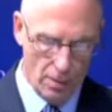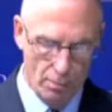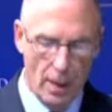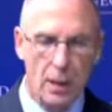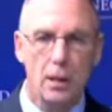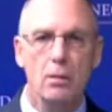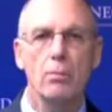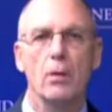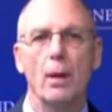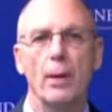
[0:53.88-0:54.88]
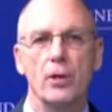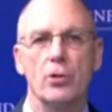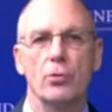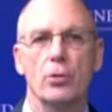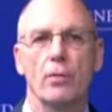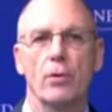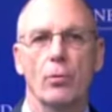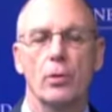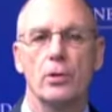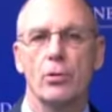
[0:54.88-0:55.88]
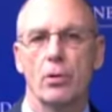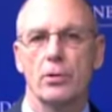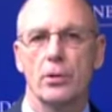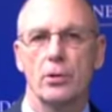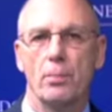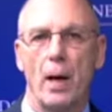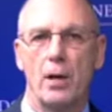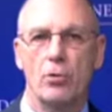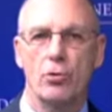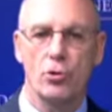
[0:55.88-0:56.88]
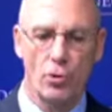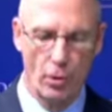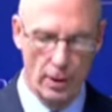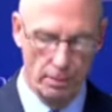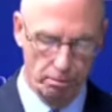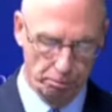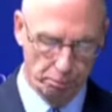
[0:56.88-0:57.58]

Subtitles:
making the best use of your resources by ensuring